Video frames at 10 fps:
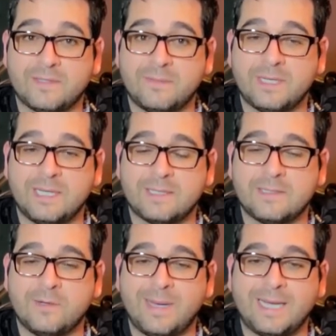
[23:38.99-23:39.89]
something gets
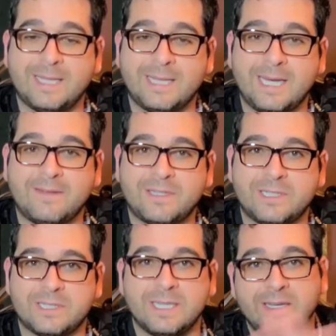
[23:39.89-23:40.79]
so bad that they have to
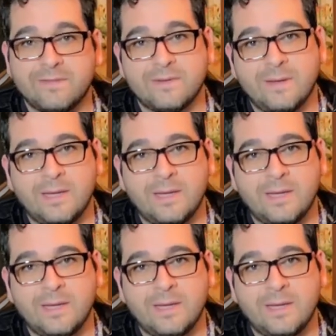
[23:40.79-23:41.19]
just leave,